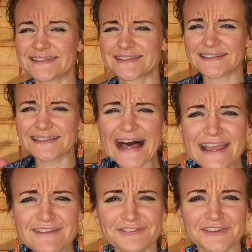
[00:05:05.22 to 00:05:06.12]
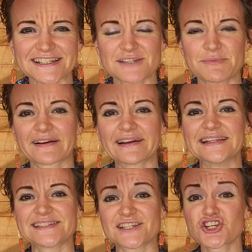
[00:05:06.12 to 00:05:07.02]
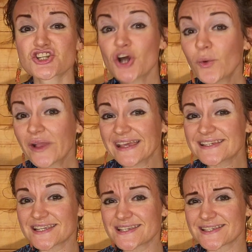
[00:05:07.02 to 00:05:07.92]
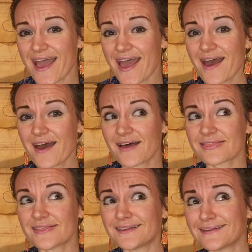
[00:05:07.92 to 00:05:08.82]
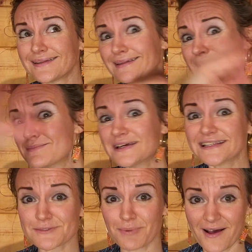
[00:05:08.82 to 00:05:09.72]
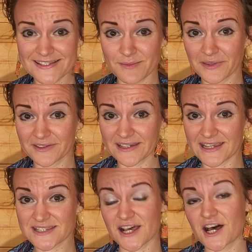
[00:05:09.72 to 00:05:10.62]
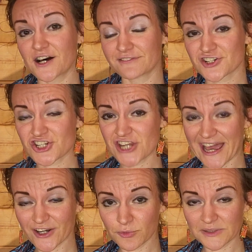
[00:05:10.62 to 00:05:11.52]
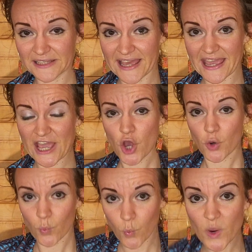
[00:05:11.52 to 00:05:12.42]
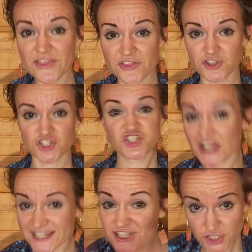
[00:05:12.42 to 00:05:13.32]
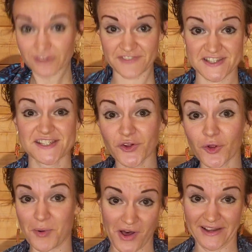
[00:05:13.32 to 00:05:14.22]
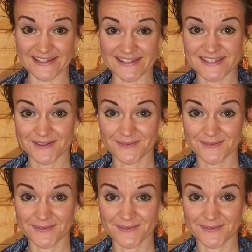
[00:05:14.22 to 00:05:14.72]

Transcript: delightful experience that showcases the limitless possibilities of shadow play with just your physical bodies.